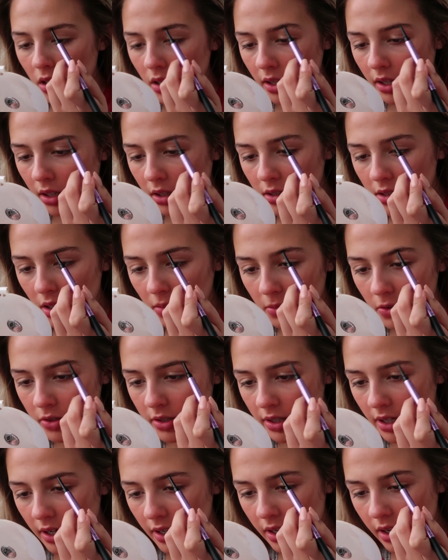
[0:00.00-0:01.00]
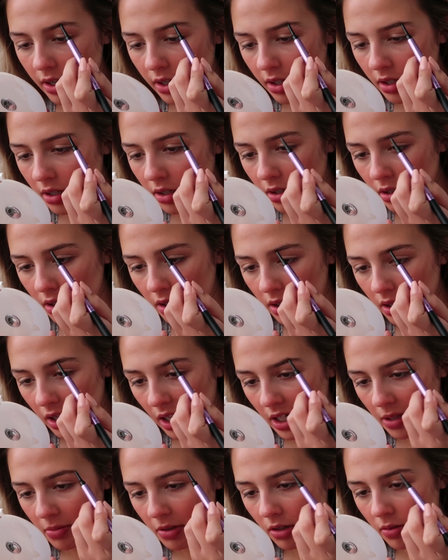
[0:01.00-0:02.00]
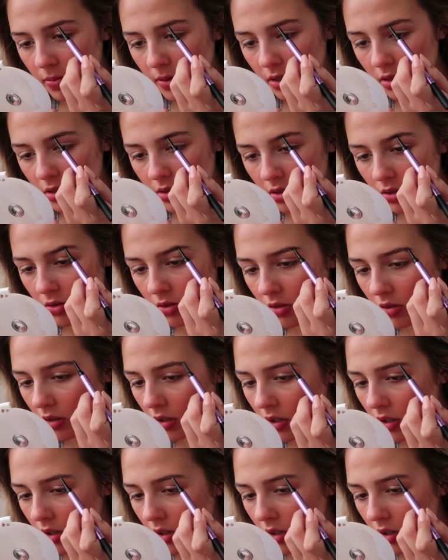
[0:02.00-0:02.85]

like double-sided eyebrow pencil,